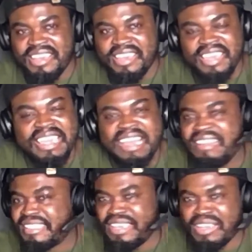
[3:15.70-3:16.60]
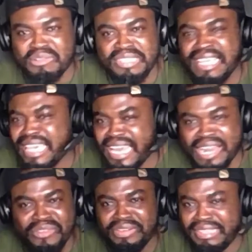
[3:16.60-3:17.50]
he got the skills, he got
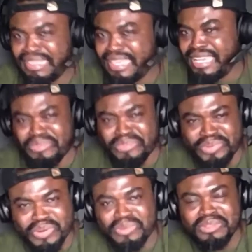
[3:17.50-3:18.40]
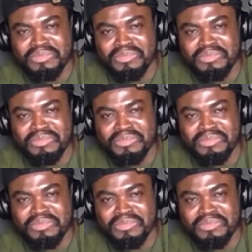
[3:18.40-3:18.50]
everything, bro.